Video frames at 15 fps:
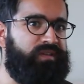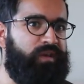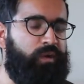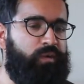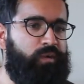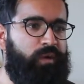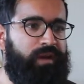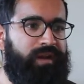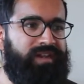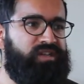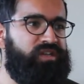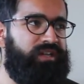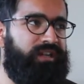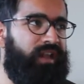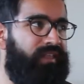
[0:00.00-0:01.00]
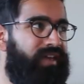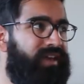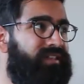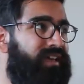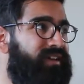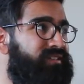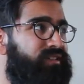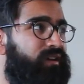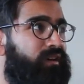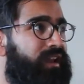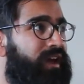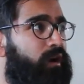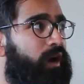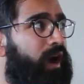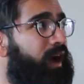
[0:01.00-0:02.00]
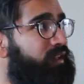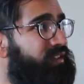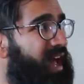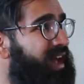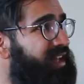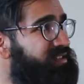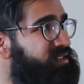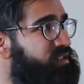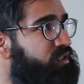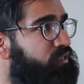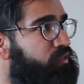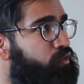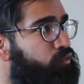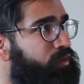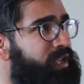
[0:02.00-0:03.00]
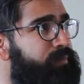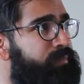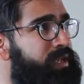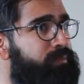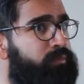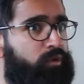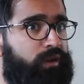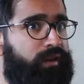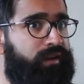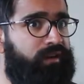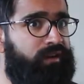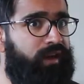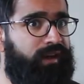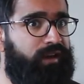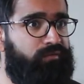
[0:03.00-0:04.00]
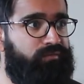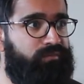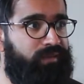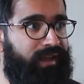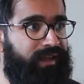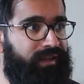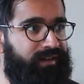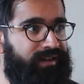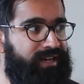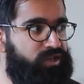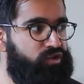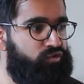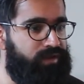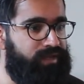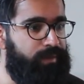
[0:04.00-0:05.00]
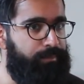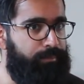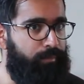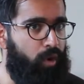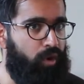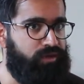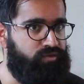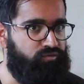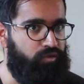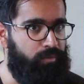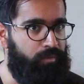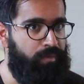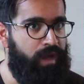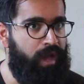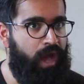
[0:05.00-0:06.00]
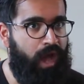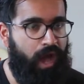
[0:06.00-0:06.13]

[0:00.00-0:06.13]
So initially, like they started out as three people in literally a box room,